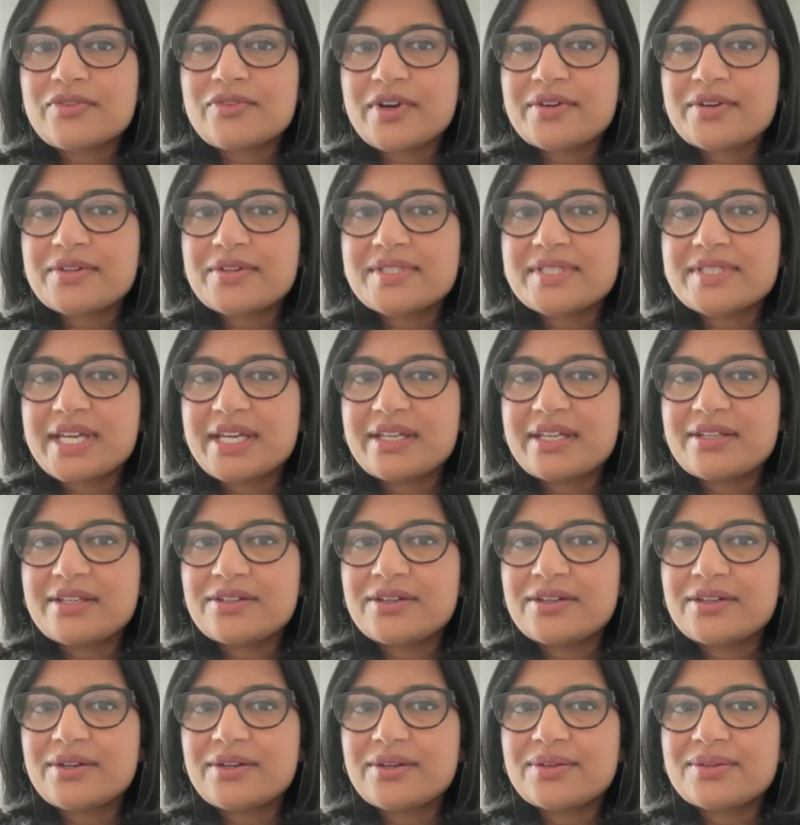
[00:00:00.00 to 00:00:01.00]
far as data
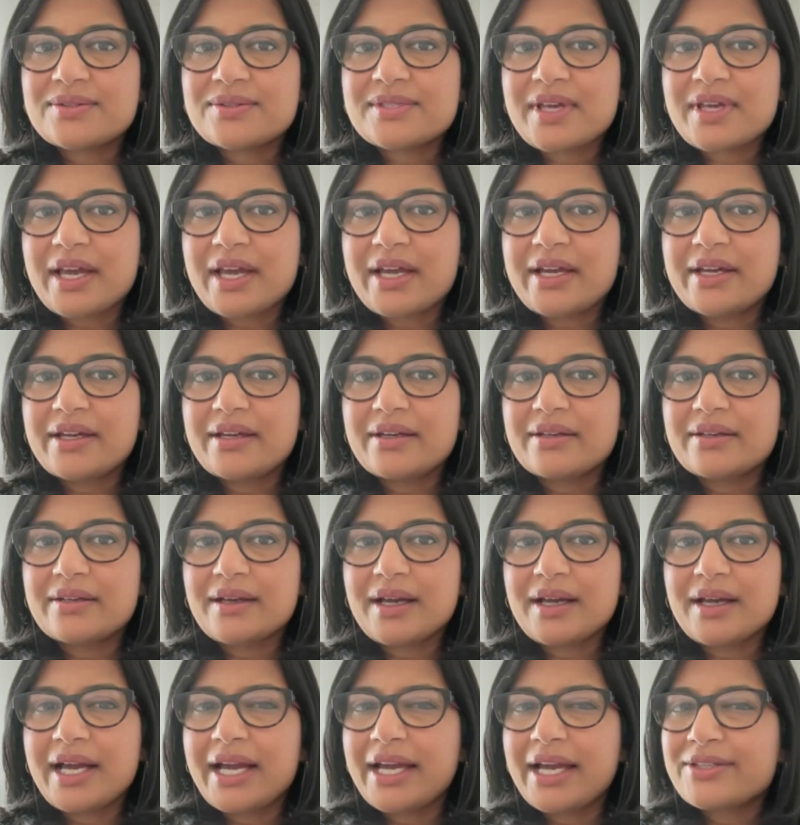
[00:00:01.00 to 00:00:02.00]
goes,
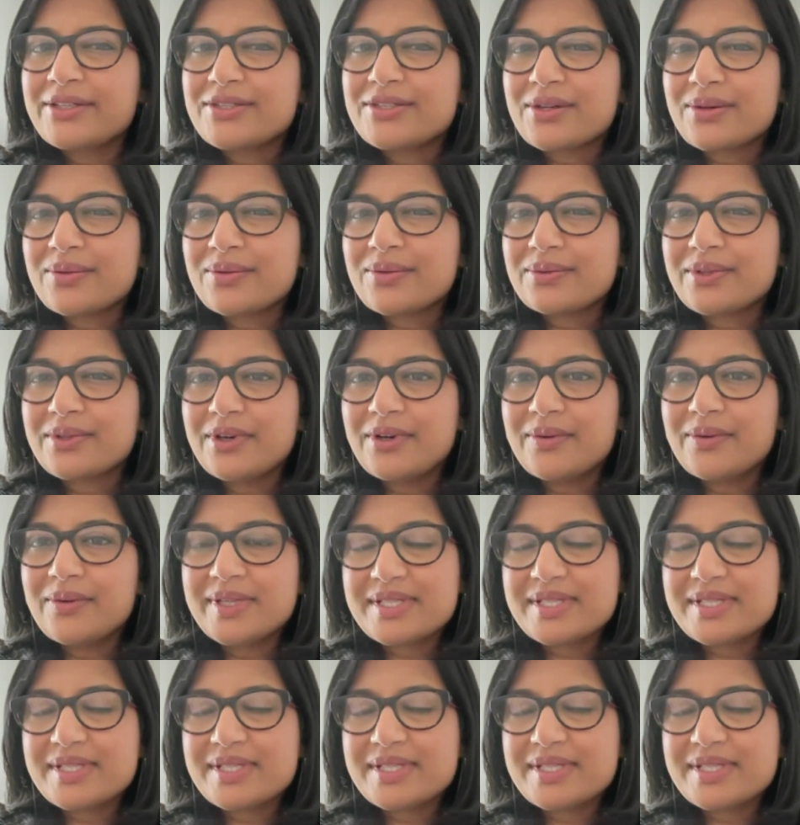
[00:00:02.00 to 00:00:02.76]
I don't know,